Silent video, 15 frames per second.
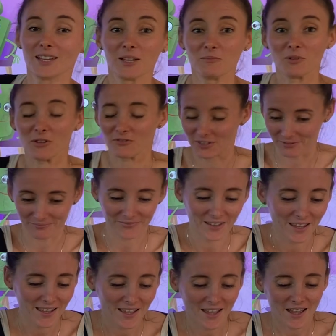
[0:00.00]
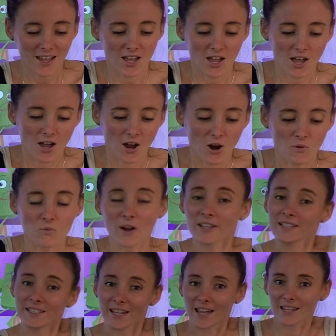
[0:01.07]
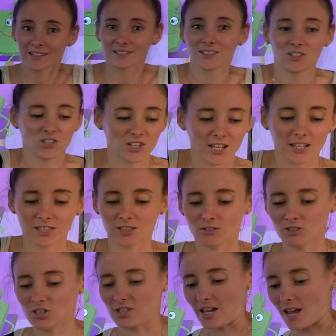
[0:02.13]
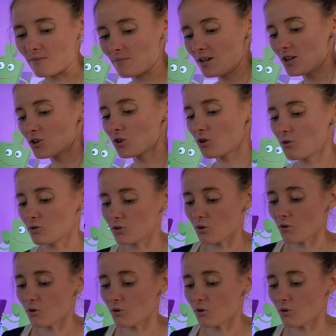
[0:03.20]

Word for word: it moved. One day, Jigsaw Jem called